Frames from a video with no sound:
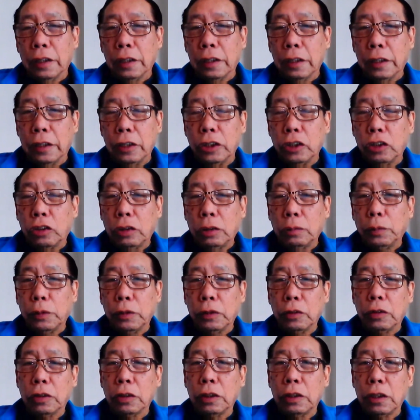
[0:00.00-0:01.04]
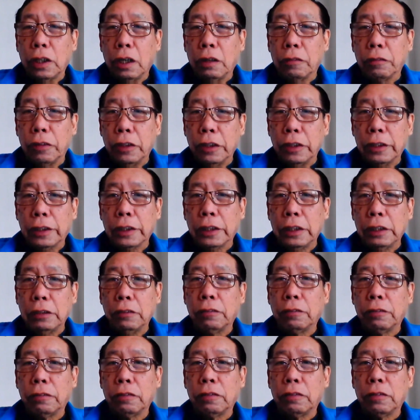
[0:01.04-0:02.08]
the distribution of this
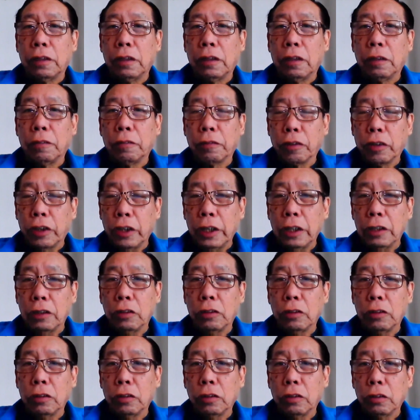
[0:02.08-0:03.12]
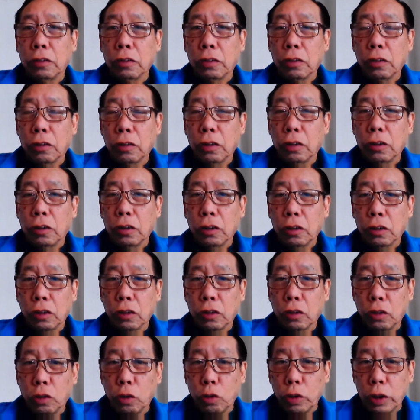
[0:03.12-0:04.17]
gift of Kringle
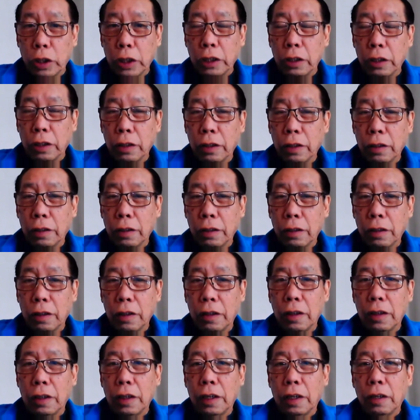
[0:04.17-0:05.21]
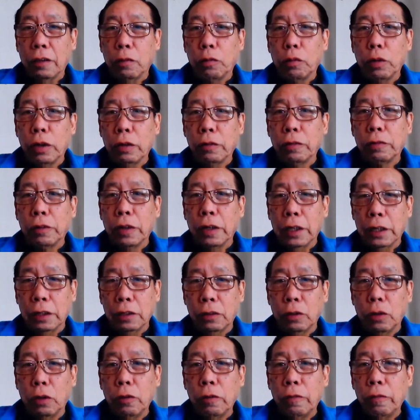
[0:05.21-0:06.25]
token worth
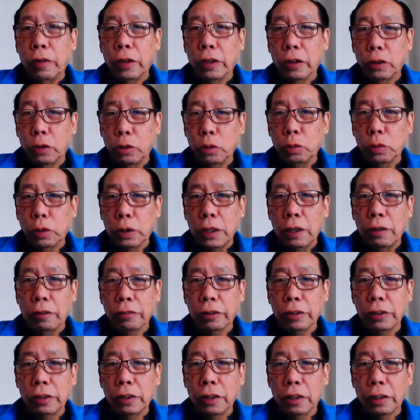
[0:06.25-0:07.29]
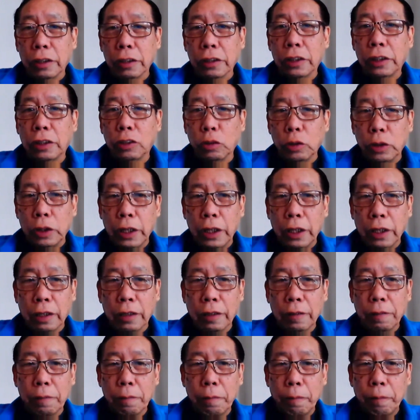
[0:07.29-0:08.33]
over $2,000
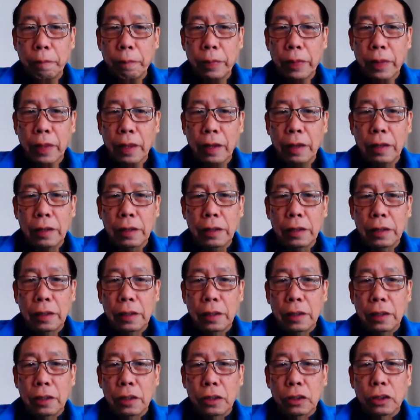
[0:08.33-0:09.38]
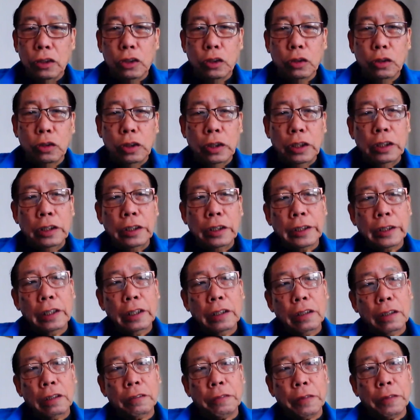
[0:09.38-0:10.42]
today. So
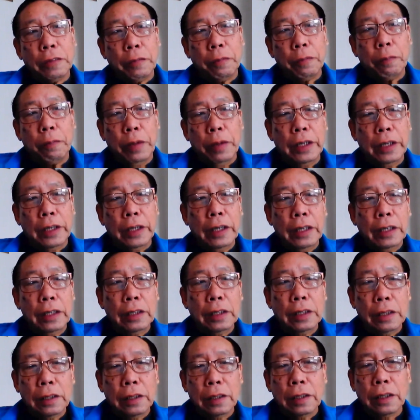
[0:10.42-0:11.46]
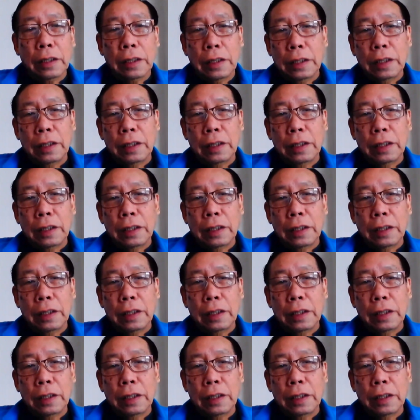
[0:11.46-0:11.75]
instead of making